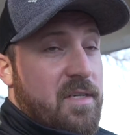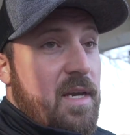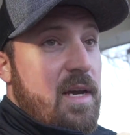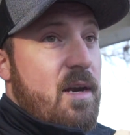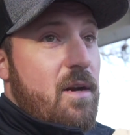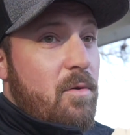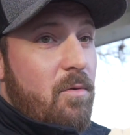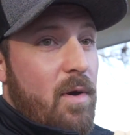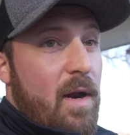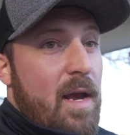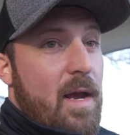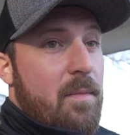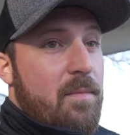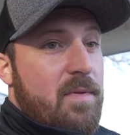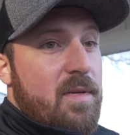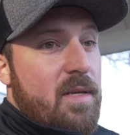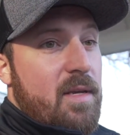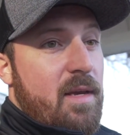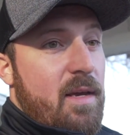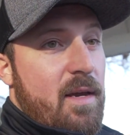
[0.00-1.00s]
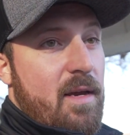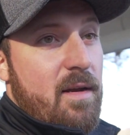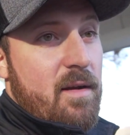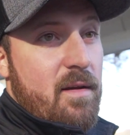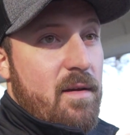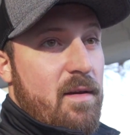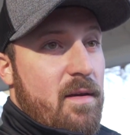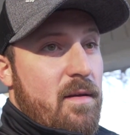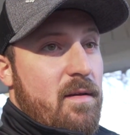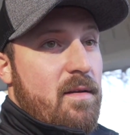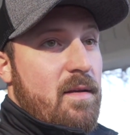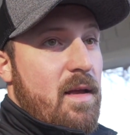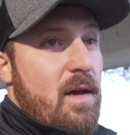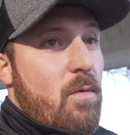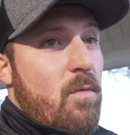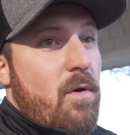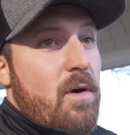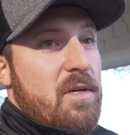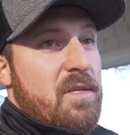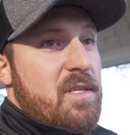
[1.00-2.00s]
got it wrapped, and I
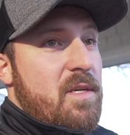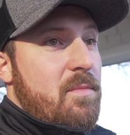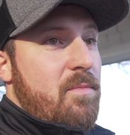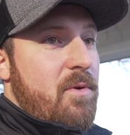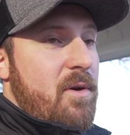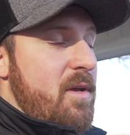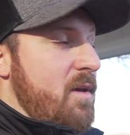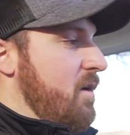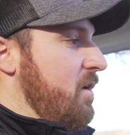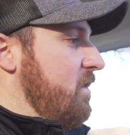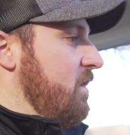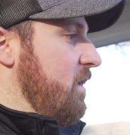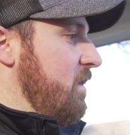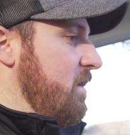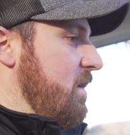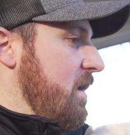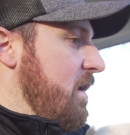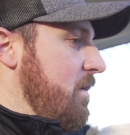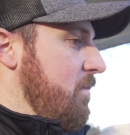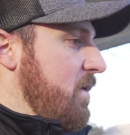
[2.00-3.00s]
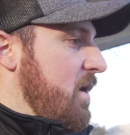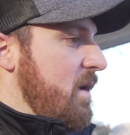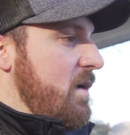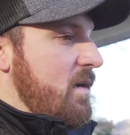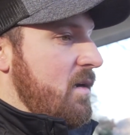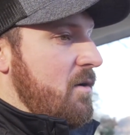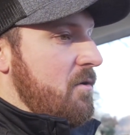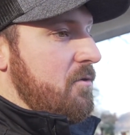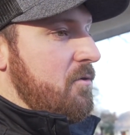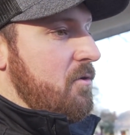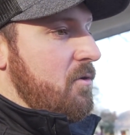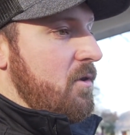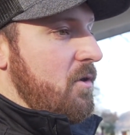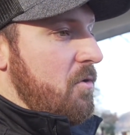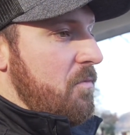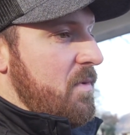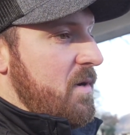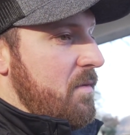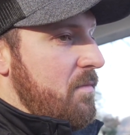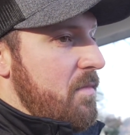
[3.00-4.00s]
washed it pretty good the other day, but I did go through a
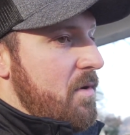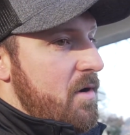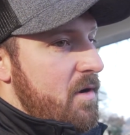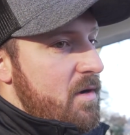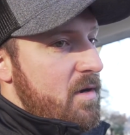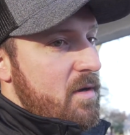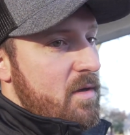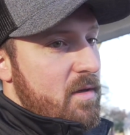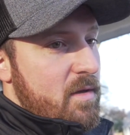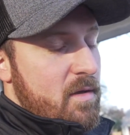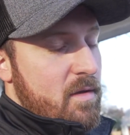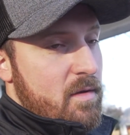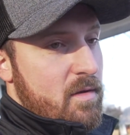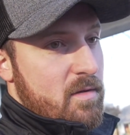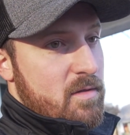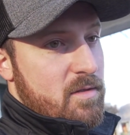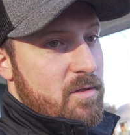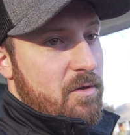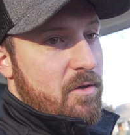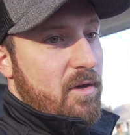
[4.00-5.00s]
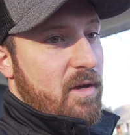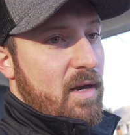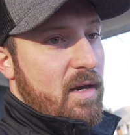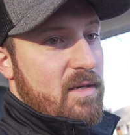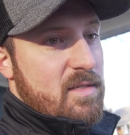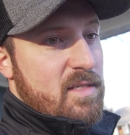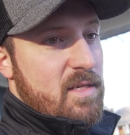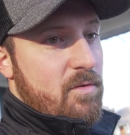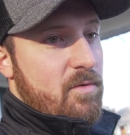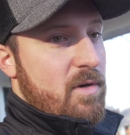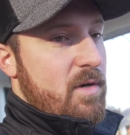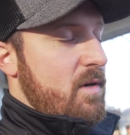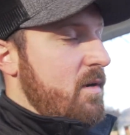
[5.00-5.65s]
little bit of mud so you can kind of see what it